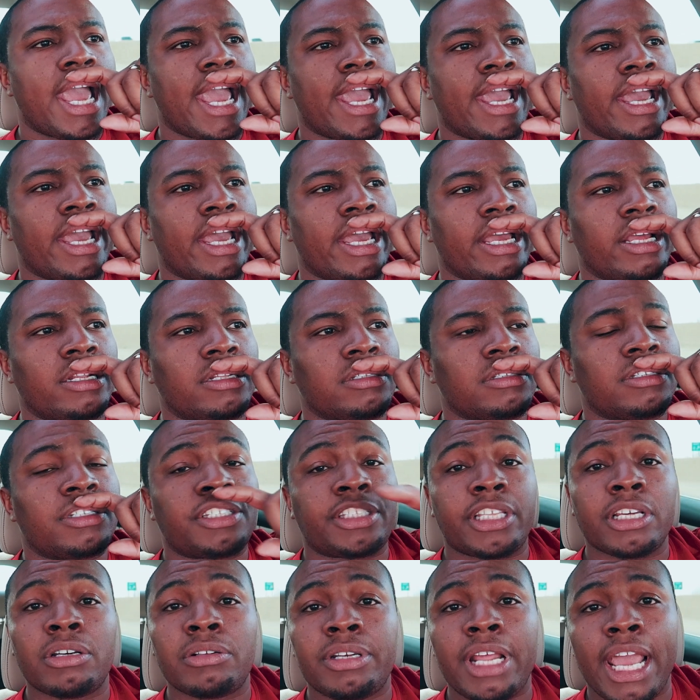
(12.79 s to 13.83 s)
and
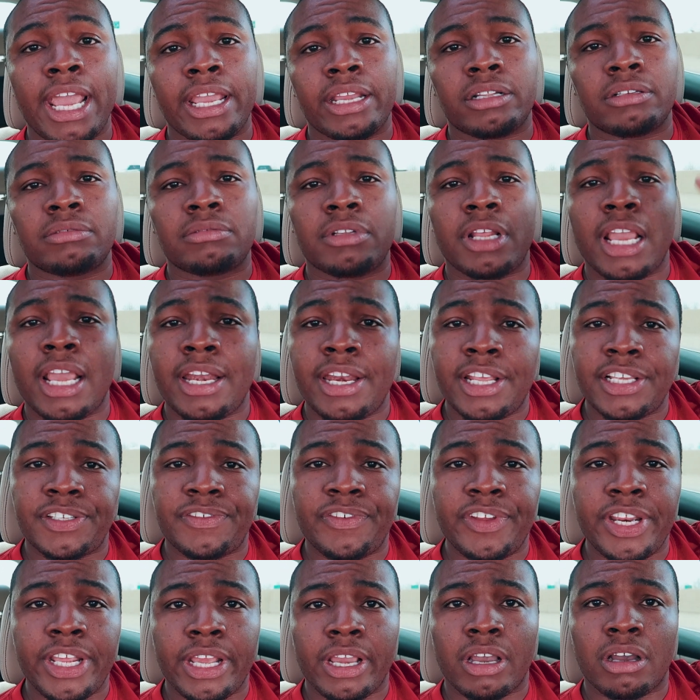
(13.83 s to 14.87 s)
still date in this
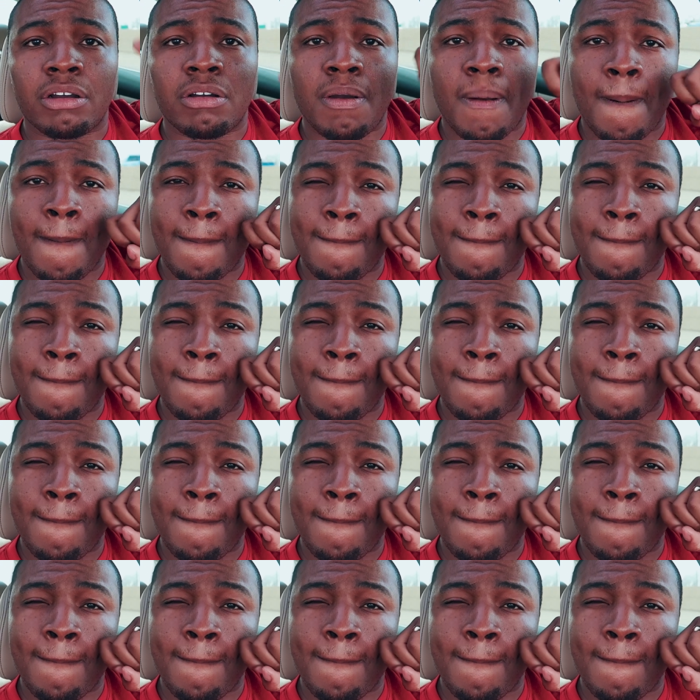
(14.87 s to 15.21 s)
video.